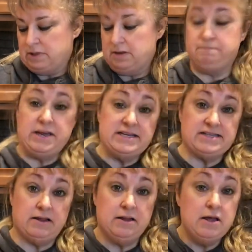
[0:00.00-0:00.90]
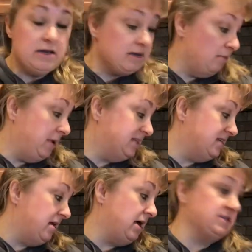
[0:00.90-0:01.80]
Basil. Now
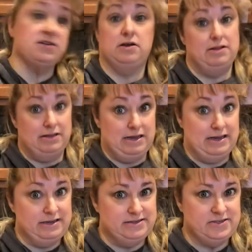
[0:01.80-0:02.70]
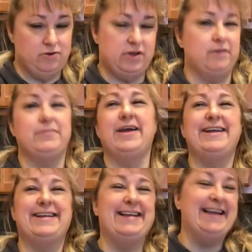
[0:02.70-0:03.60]
basil has a lot of sodium.
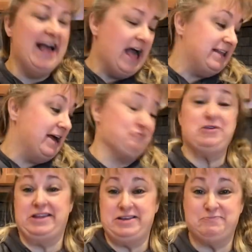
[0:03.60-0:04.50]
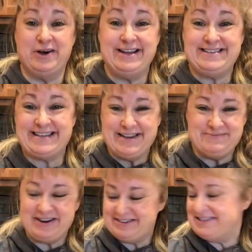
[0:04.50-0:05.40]
Not really, but
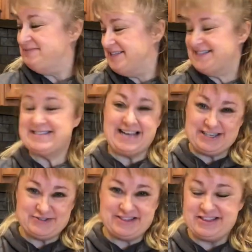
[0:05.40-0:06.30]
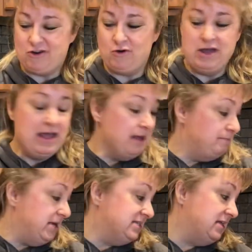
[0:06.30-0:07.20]
compared to Mrs. Dash with no.
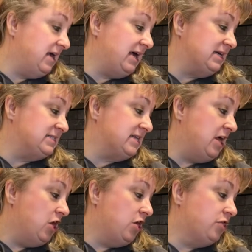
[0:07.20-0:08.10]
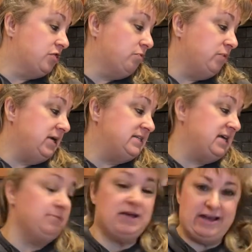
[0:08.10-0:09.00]
Basil has
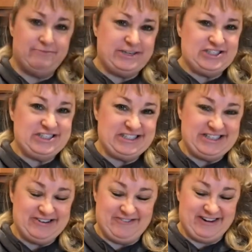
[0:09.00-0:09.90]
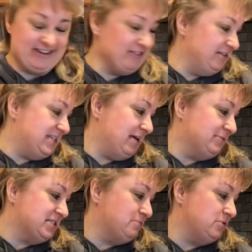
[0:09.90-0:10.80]
I have my cheat sheet over here. 3
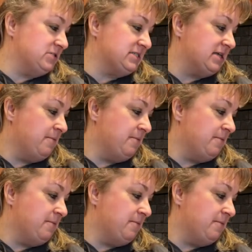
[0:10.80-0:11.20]
tablespoons,